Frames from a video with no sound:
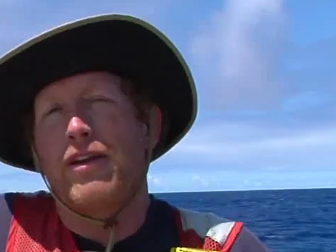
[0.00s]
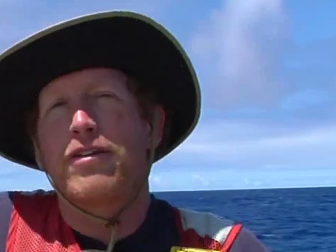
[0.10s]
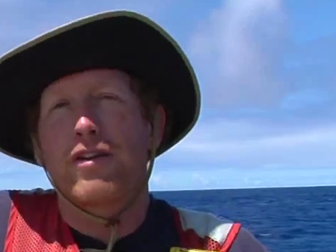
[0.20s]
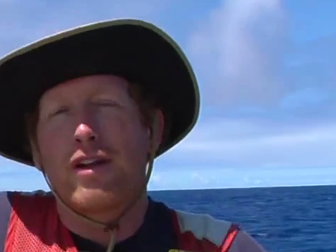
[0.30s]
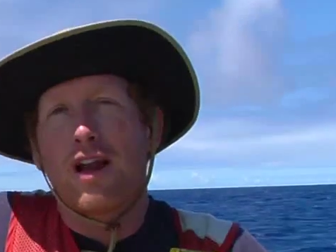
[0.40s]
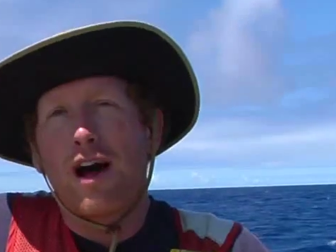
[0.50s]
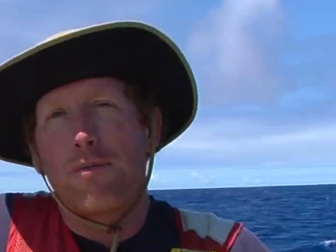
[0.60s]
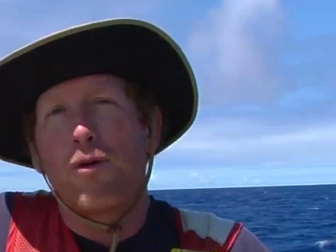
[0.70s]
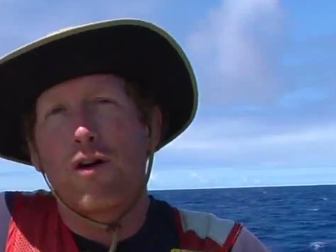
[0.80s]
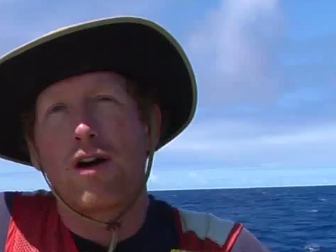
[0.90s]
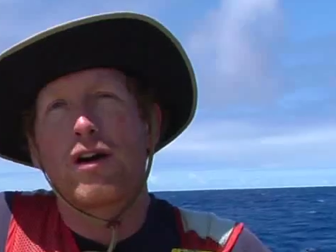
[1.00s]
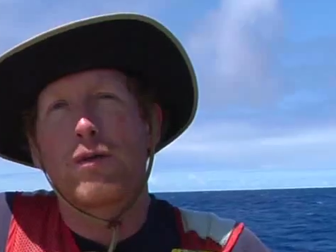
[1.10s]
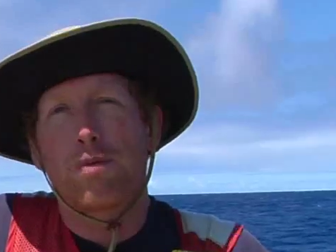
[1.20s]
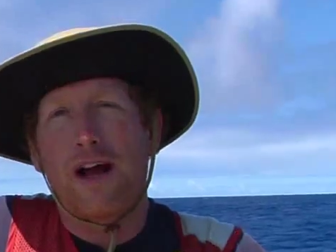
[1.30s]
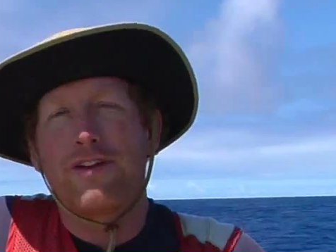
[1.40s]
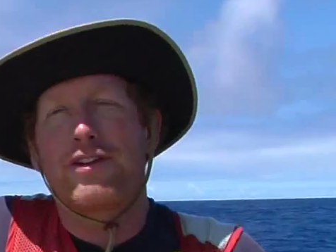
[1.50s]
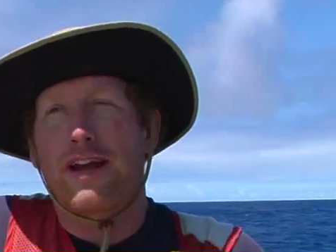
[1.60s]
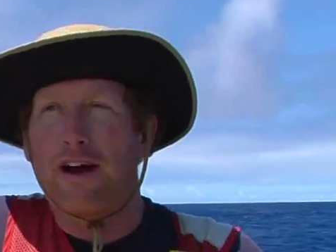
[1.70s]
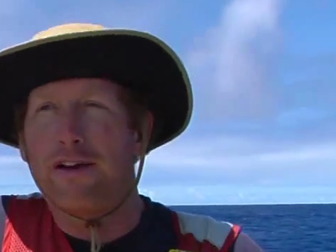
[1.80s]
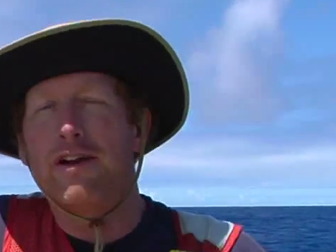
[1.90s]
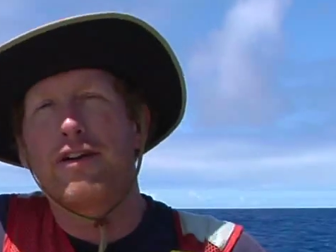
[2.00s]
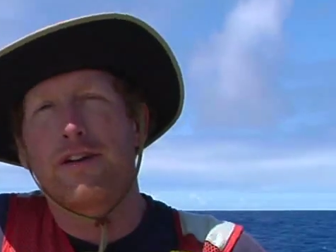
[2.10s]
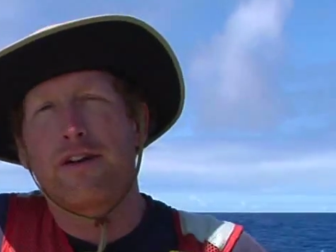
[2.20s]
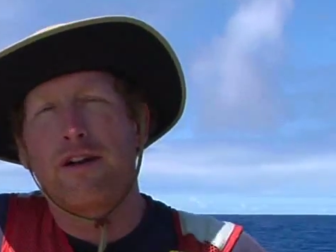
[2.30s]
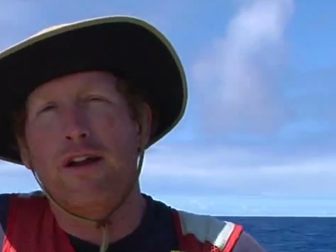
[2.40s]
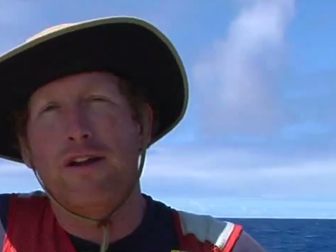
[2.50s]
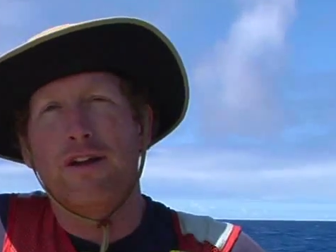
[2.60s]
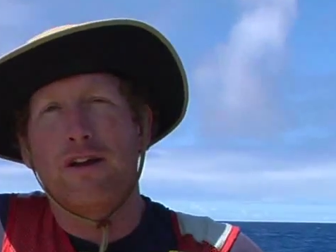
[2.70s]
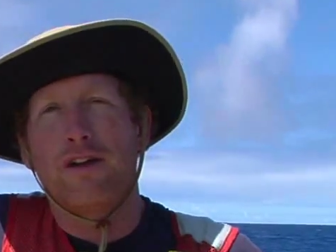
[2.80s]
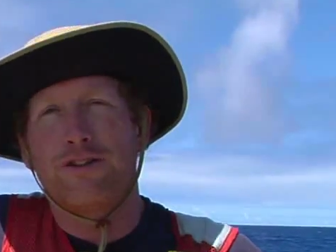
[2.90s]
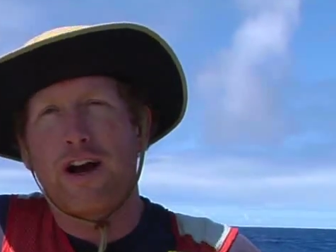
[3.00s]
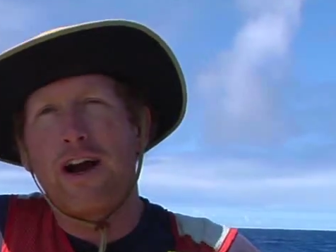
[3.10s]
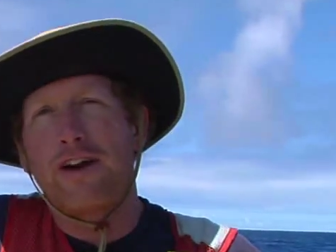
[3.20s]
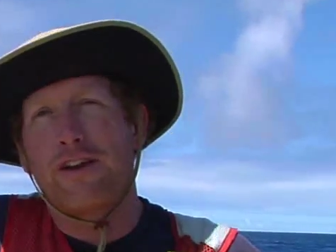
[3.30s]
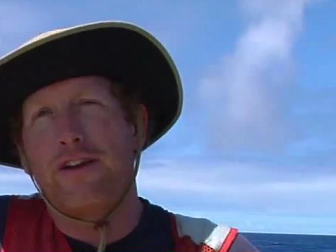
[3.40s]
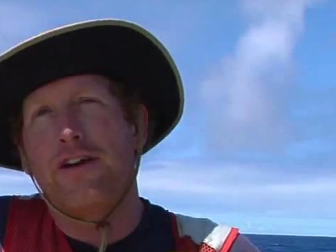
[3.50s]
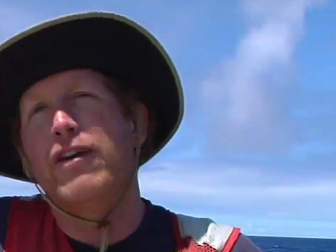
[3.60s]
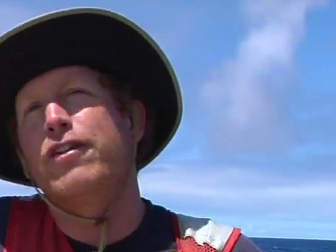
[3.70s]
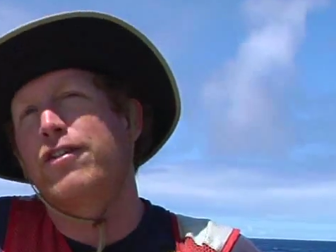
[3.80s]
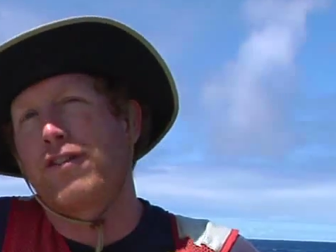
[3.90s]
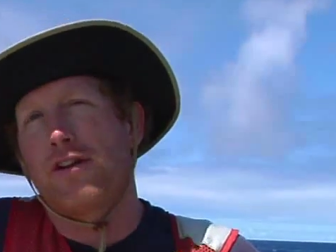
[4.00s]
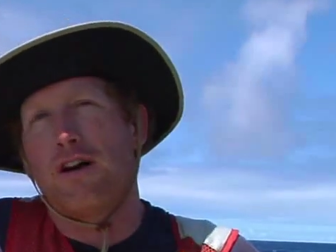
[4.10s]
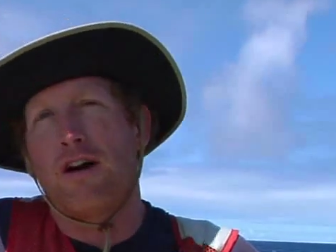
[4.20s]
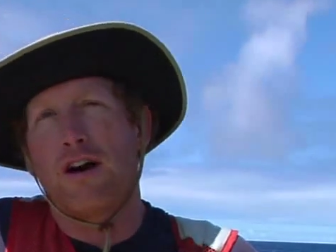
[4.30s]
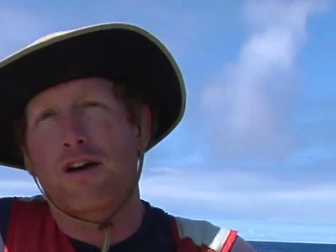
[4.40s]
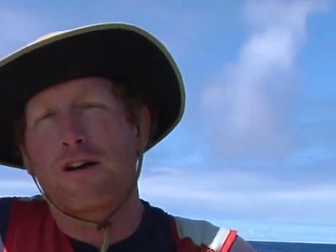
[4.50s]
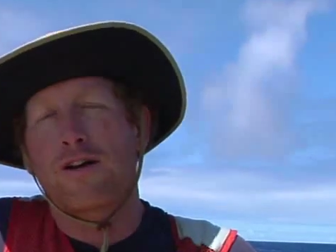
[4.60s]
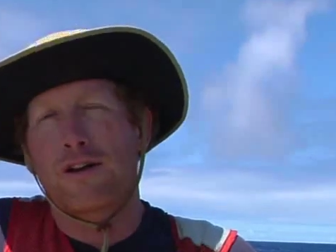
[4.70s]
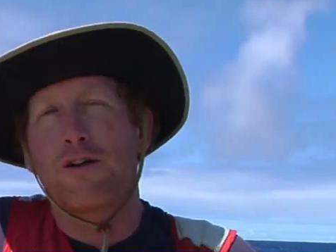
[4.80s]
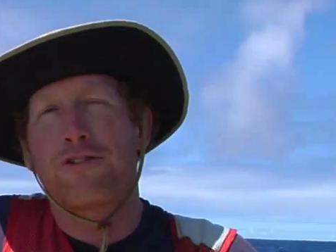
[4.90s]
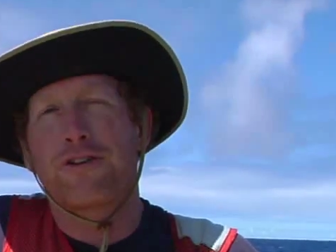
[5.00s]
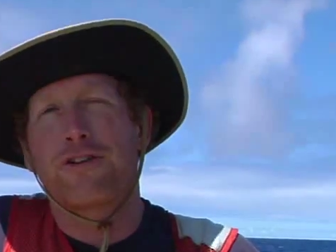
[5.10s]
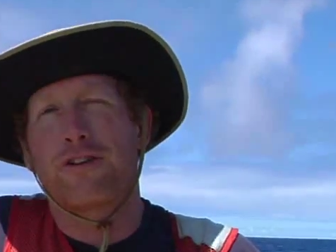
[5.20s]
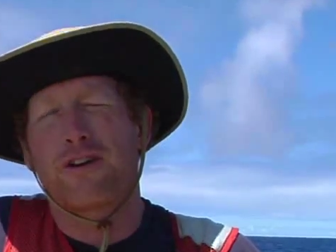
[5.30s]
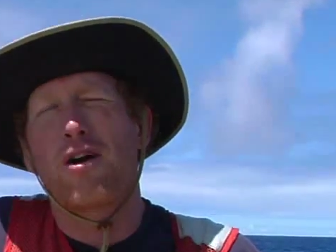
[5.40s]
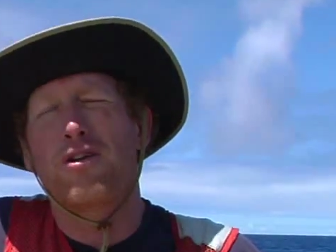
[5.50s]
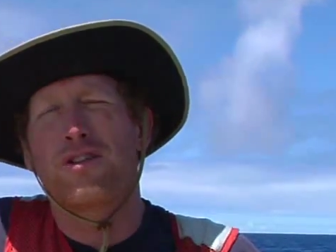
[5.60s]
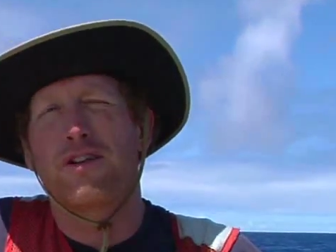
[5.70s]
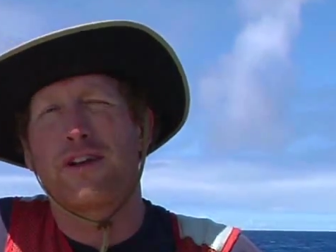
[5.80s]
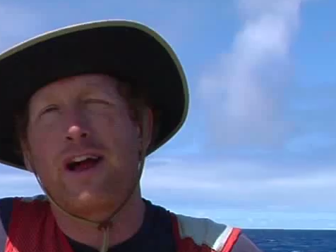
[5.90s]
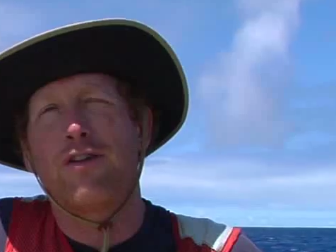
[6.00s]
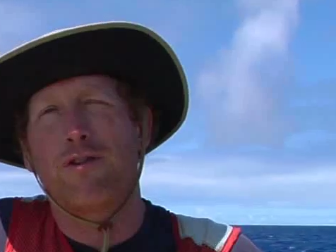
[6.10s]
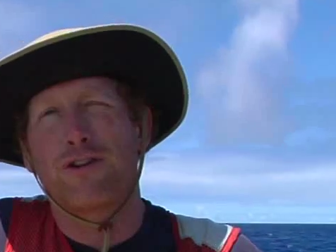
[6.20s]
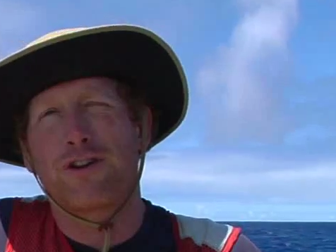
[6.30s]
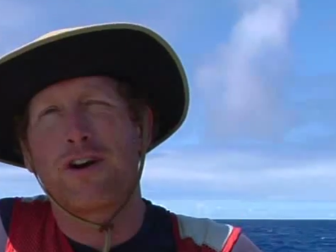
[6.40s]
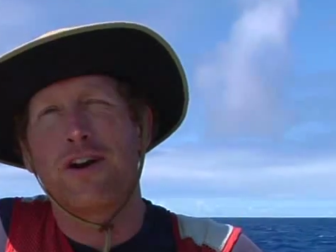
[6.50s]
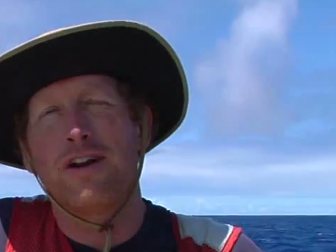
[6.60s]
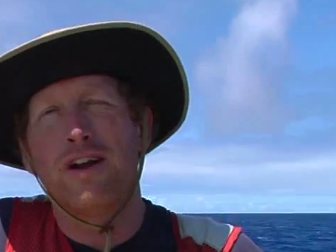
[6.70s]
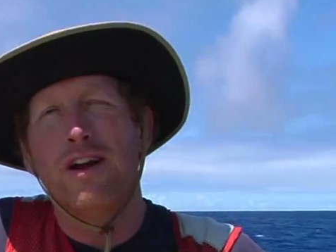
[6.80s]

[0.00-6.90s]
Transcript: there's a lot more plastic out here in the, in the gyre than there is uh, closer to the coast in the California Current.